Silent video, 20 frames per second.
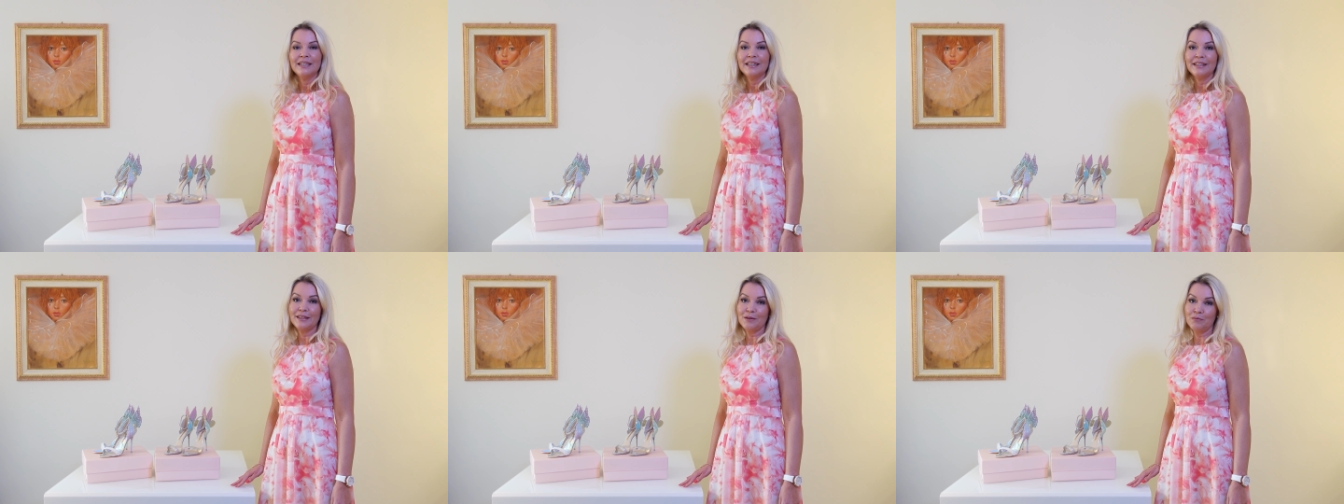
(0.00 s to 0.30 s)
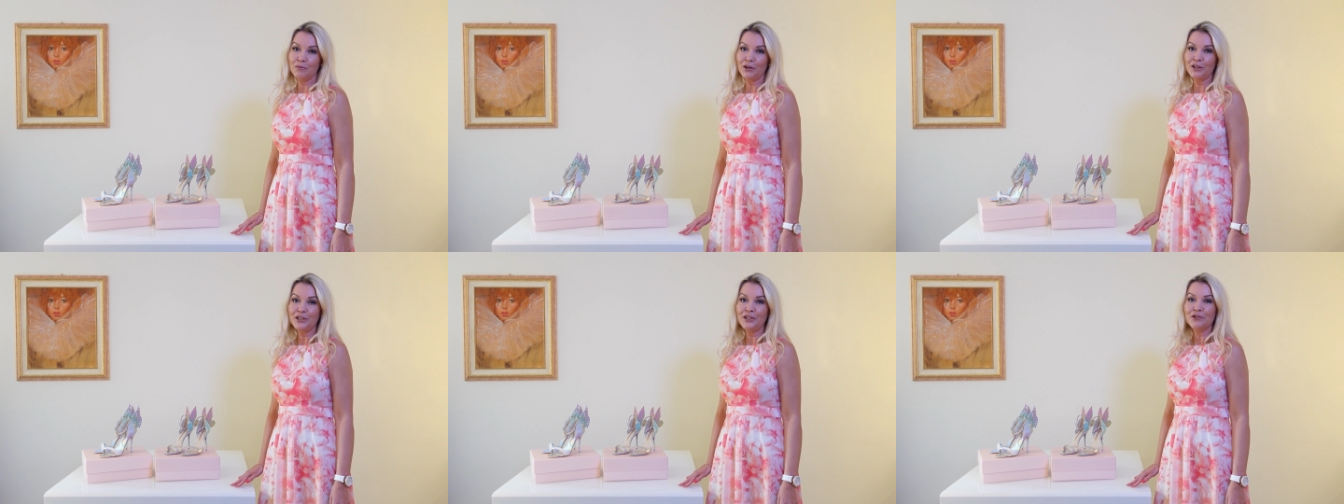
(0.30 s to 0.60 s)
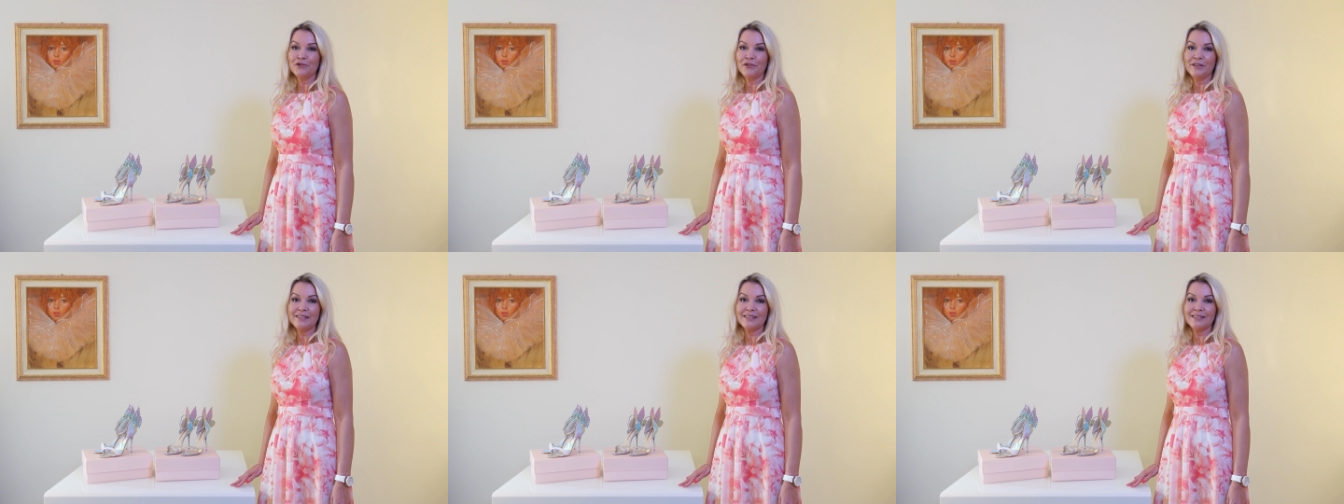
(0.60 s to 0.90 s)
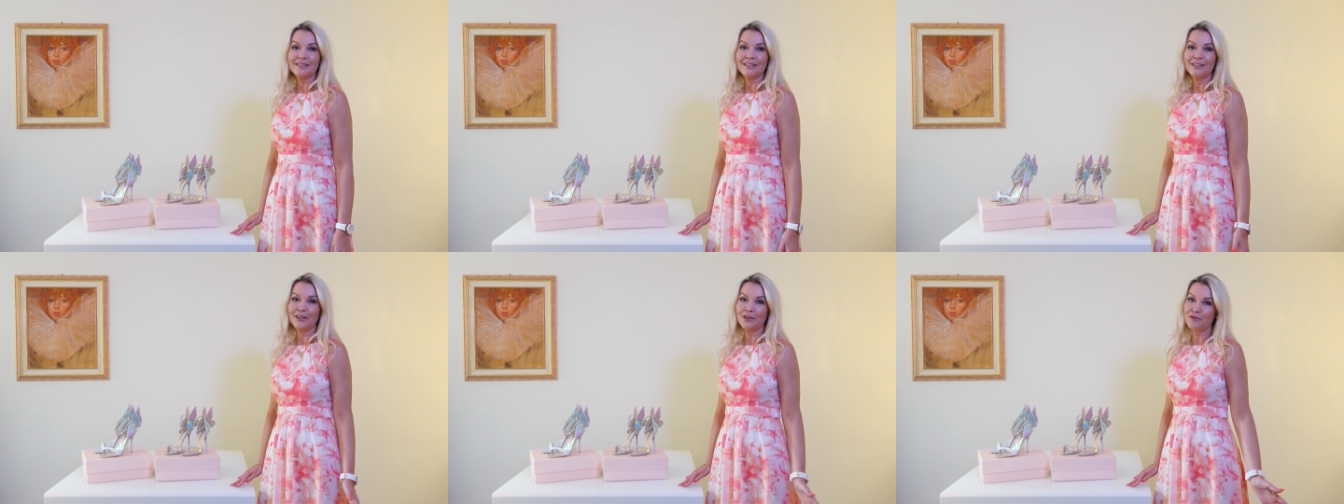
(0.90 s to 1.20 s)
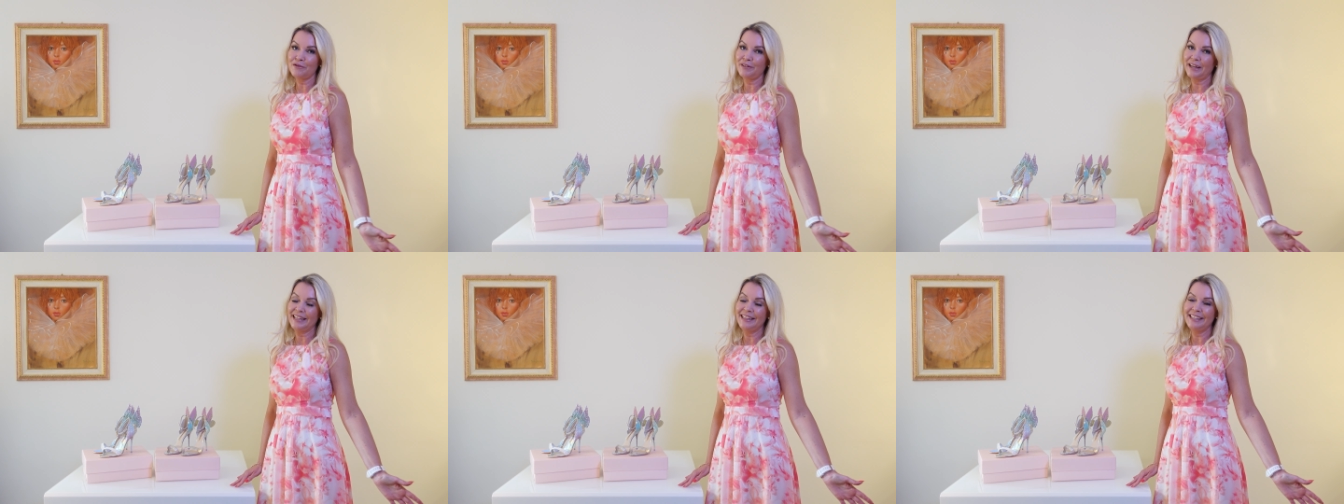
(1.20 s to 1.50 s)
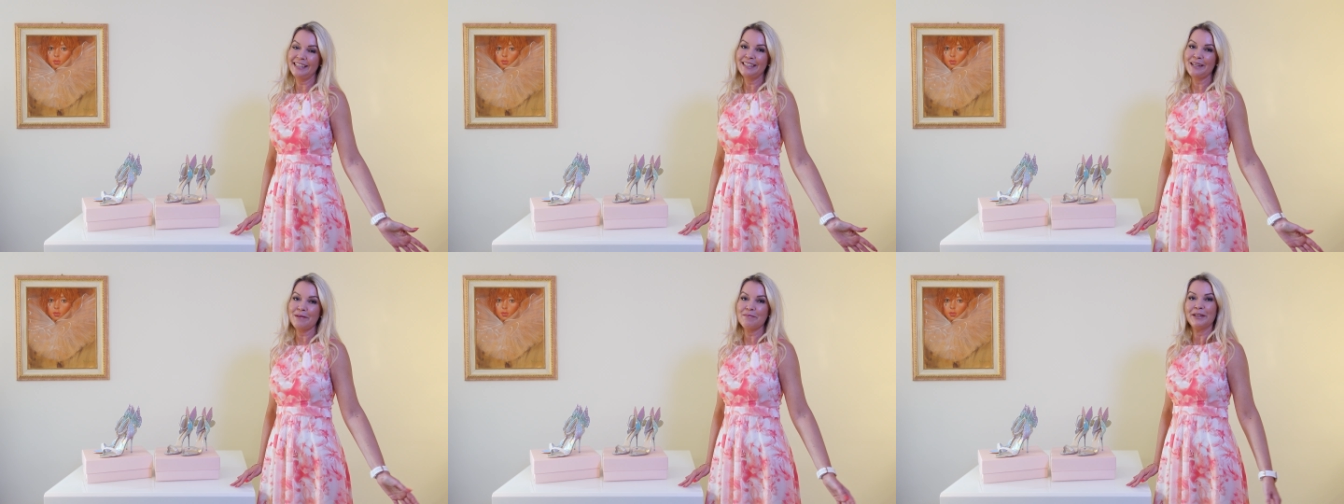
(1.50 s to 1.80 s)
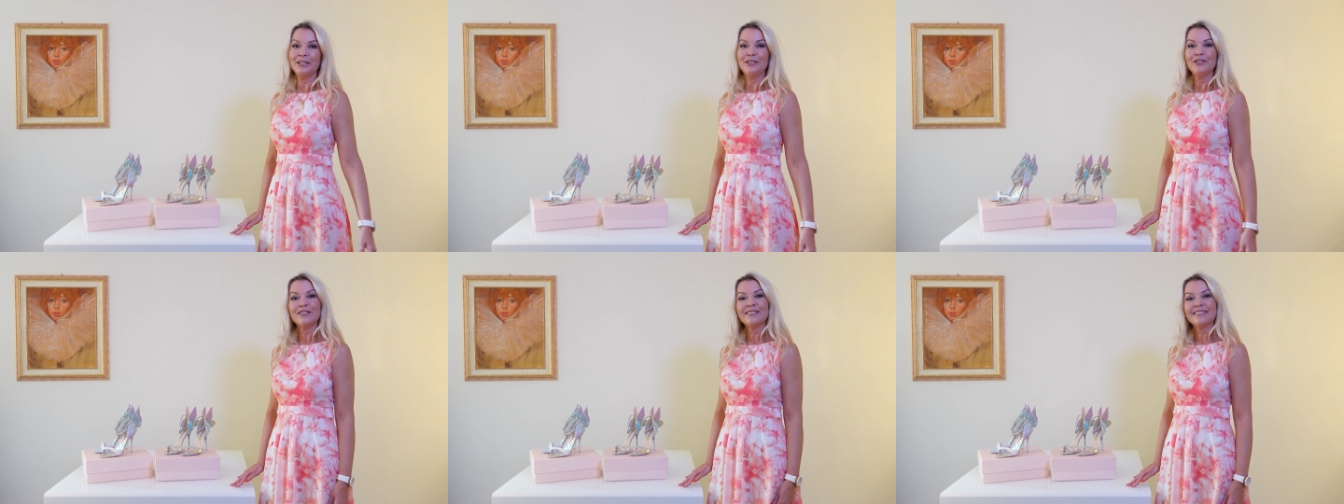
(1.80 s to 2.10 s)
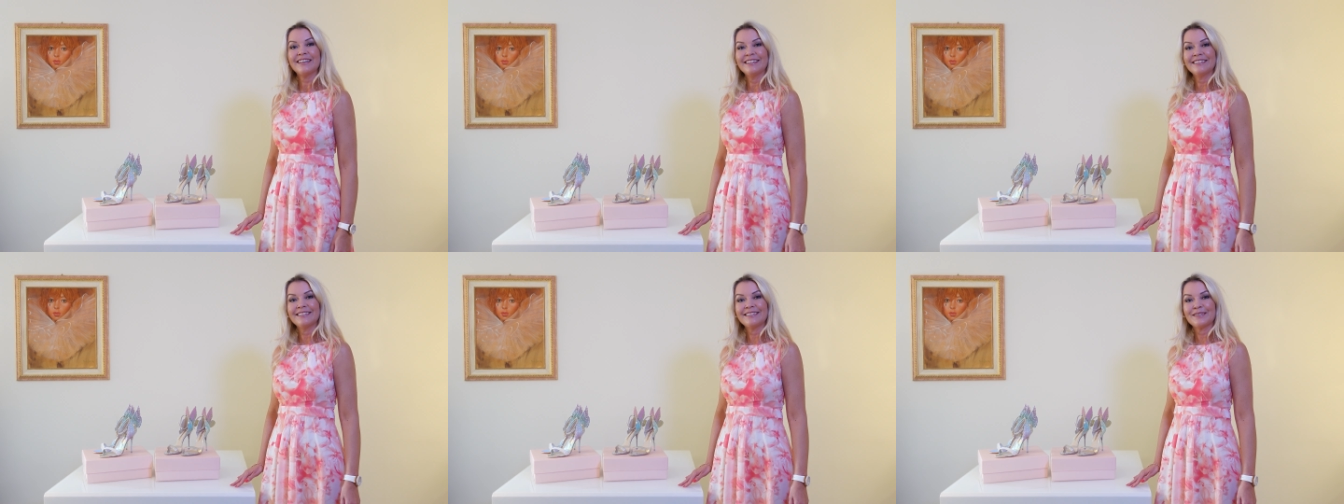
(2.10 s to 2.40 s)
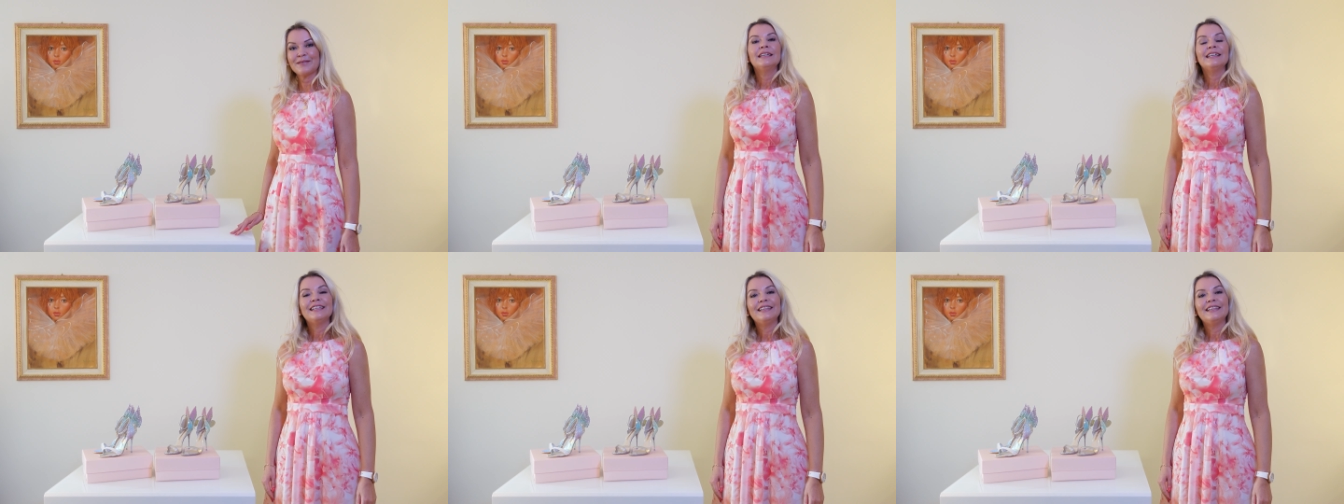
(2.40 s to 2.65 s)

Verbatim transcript: the more you risk not finding them in your size.